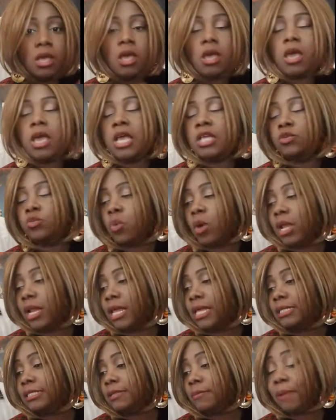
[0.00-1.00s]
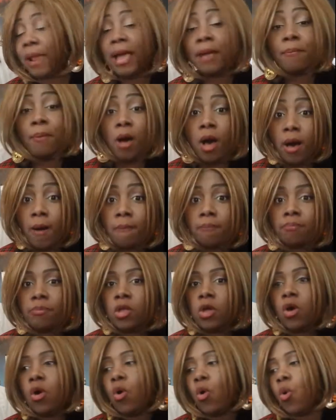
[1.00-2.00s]
as well as the black pump
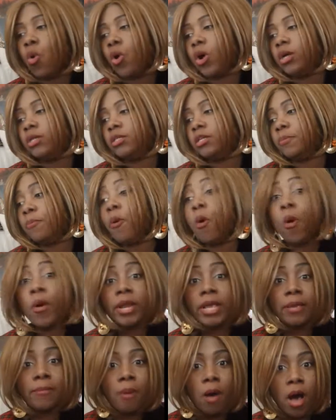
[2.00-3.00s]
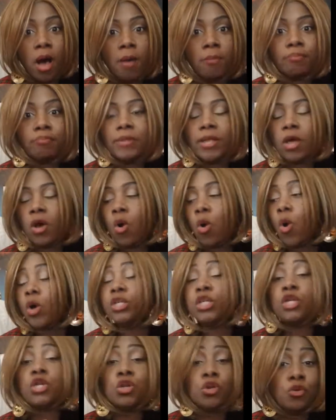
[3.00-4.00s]
or the pointy pump or
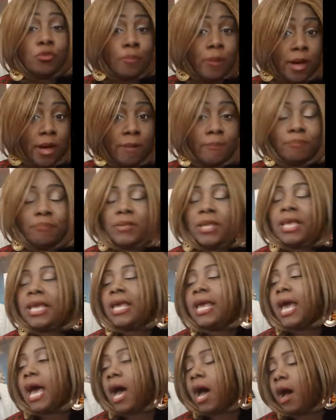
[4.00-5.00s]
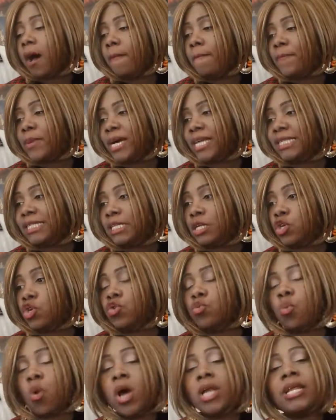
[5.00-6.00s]
the nude pump. But
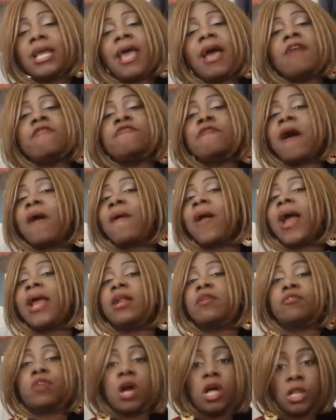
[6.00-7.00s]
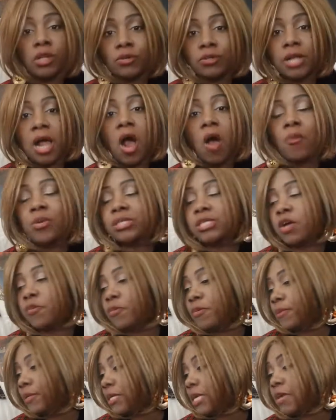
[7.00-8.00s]
you want to have variety of colors. I always tell
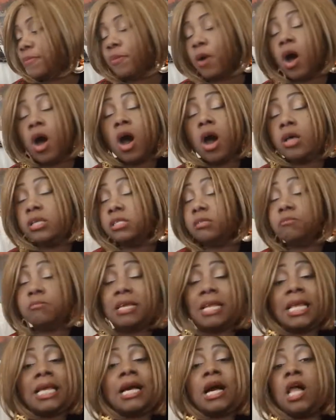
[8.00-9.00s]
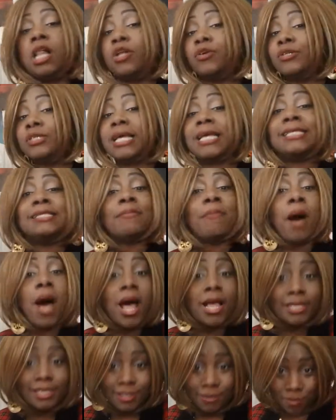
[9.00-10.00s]
people to keep as many colors as
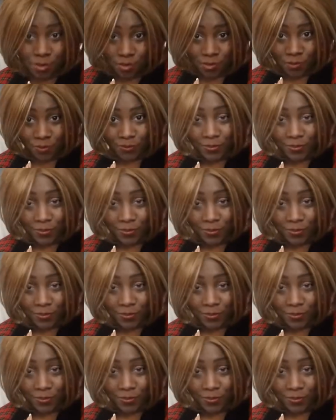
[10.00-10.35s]
possible,